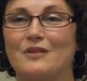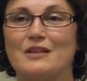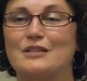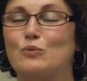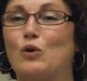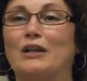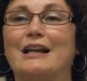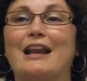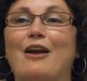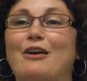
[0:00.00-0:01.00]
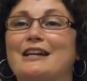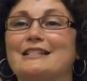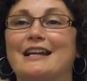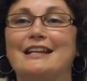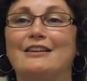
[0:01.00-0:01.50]
swollen in
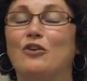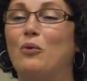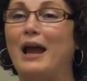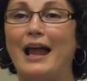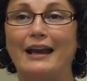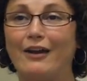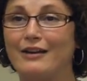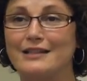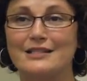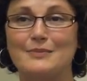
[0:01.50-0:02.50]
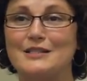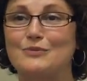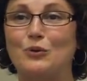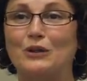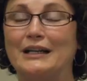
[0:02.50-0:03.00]
areas I didn't know I had areas to be
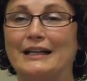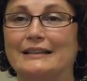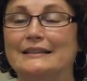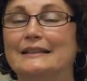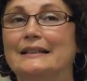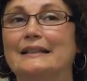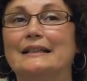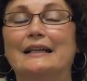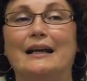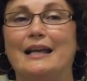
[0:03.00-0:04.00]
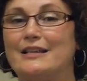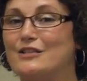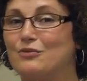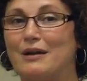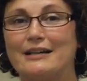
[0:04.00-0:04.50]
swollen in,
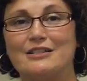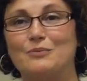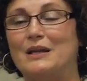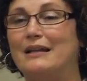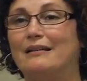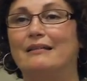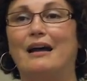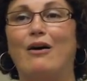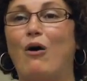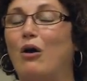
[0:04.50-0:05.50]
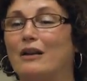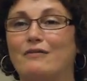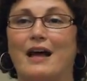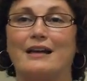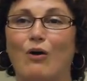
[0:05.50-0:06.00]
hysterectomy, all
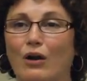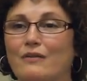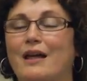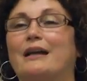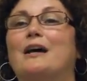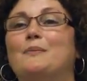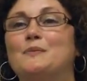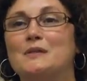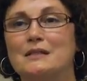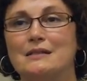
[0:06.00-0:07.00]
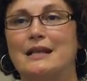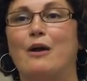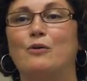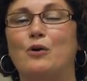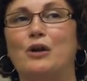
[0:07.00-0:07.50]
of that comes
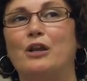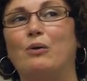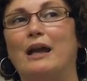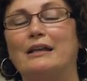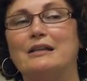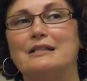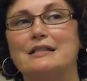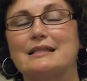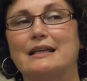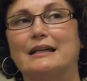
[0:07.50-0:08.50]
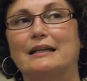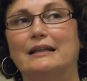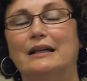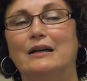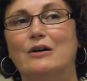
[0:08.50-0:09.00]
down on you, and you just think,
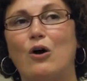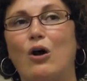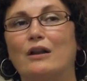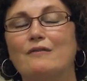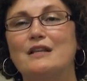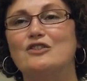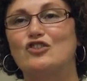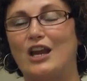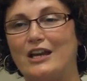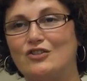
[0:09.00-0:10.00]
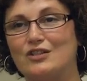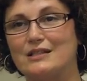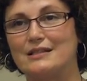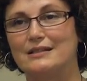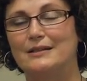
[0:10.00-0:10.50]
all of these
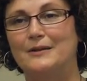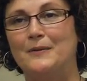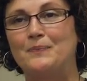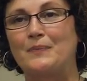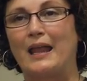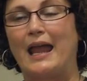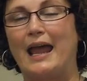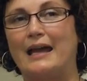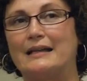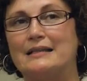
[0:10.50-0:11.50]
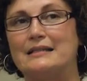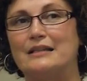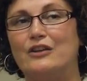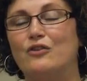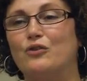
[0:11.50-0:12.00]
changes. And
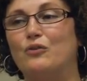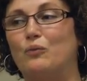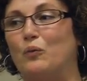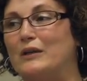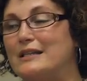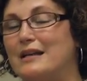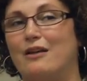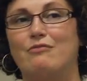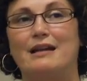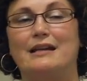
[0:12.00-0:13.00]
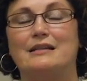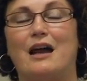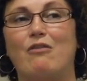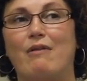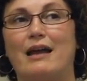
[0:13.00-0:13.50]
what did I read?
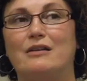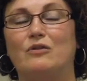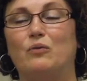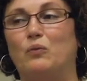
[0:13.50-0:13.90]
I read